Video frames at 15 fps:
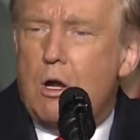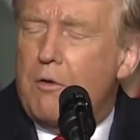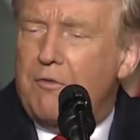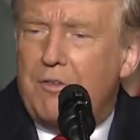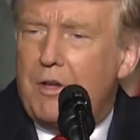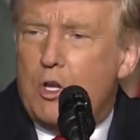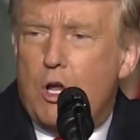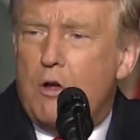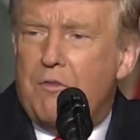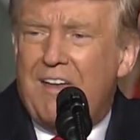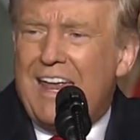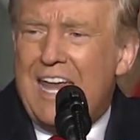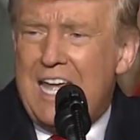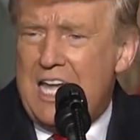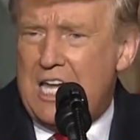But
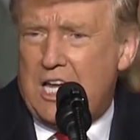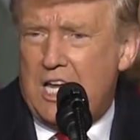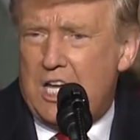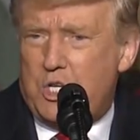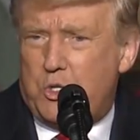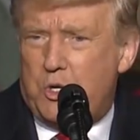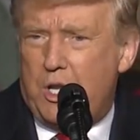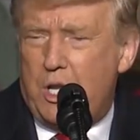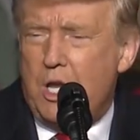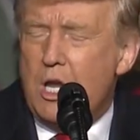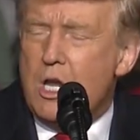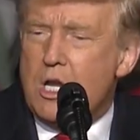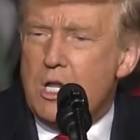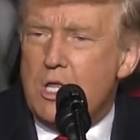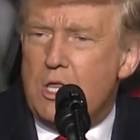scientific
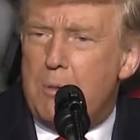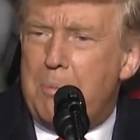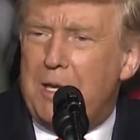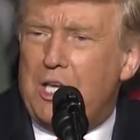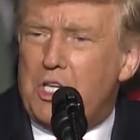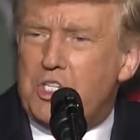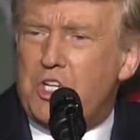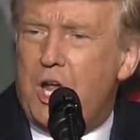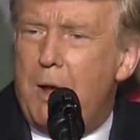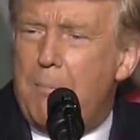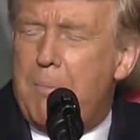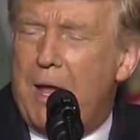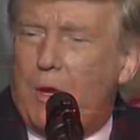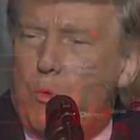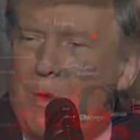facts have said otherwise.